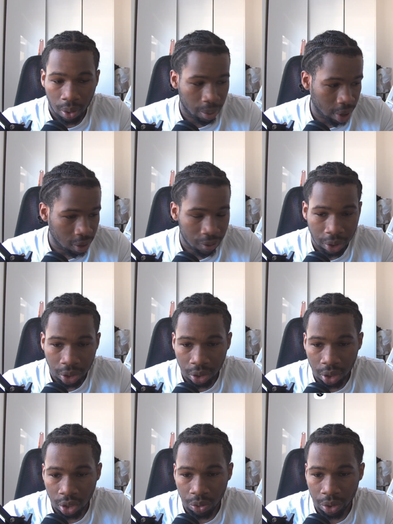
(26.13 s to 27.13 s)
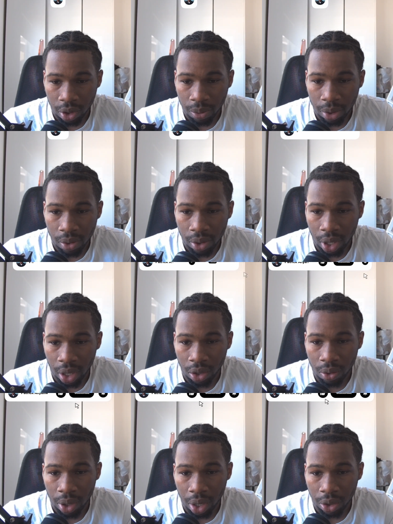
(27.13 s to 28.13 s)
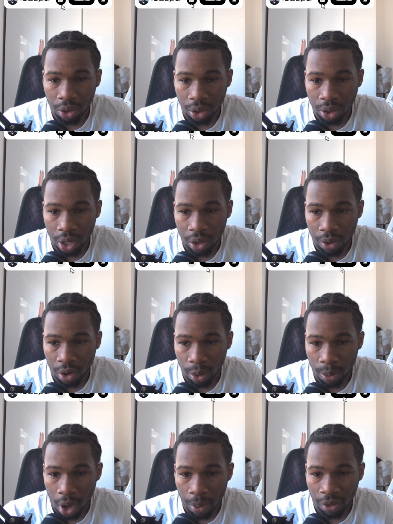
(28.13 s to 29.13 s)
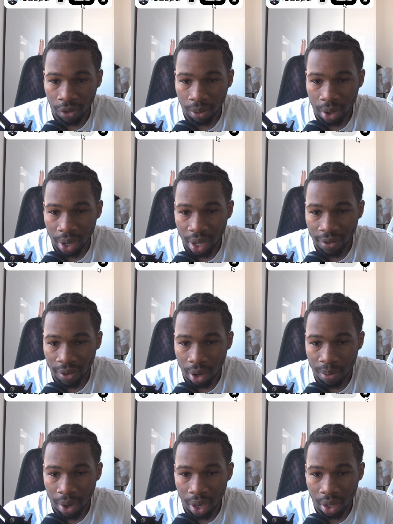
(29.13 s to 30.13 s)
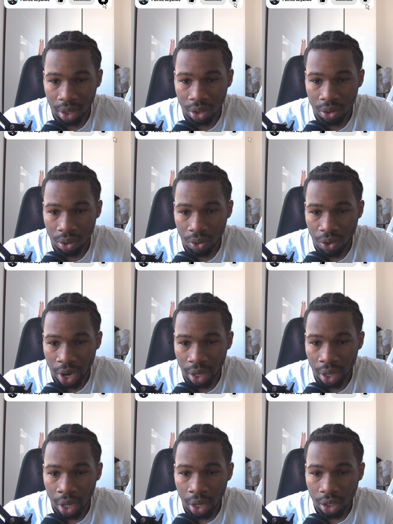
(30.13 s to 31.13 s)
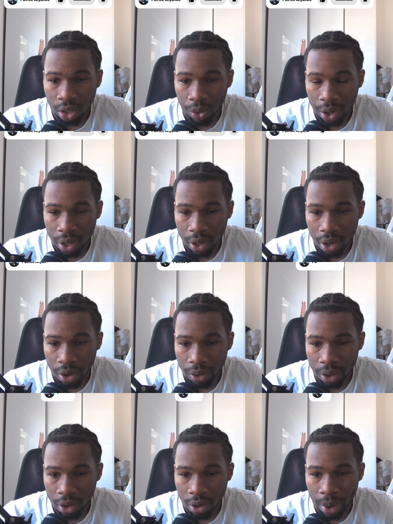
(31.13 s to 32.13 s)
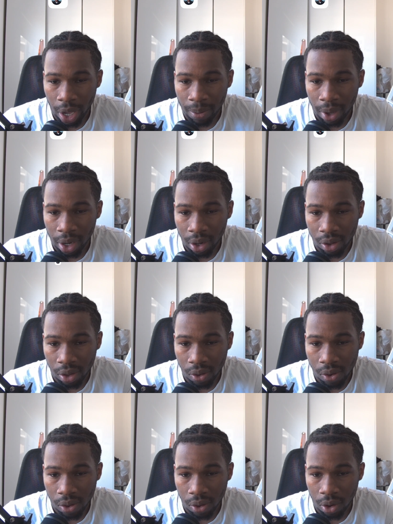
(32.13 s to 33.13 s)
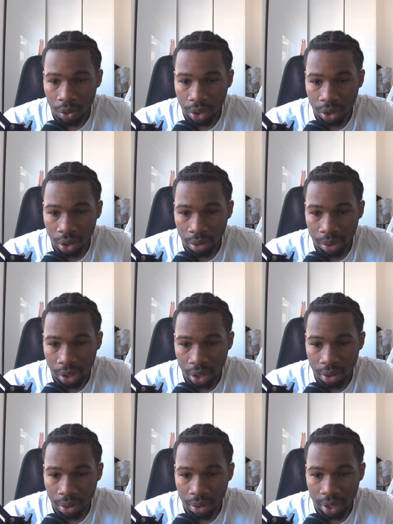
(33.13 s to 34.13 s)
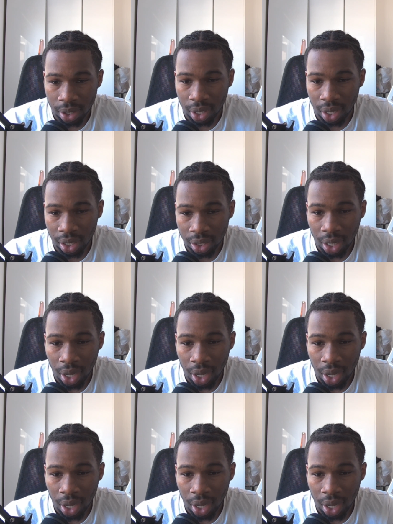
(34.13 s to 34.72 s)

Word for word: a breadth first search, we're going to be using a queue data structure as we're going to be popping from the left and appending to the right. So we're going to start off the queue by appending our source node, which is going to be zero in this case.